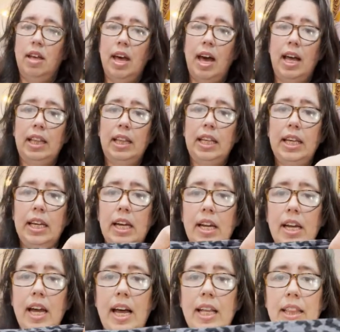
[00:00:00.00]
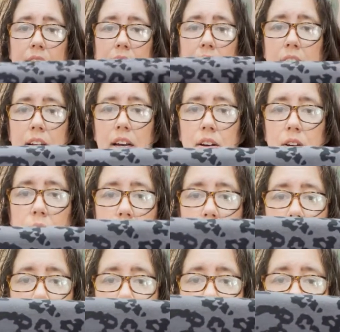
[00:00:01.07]
Athleta,
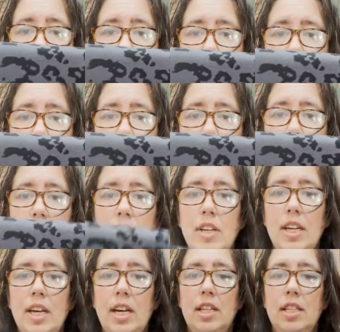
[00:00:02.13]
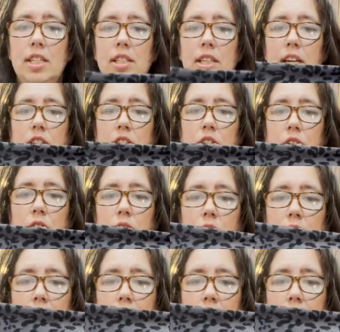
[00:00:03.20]
whatever side of the United States you're on.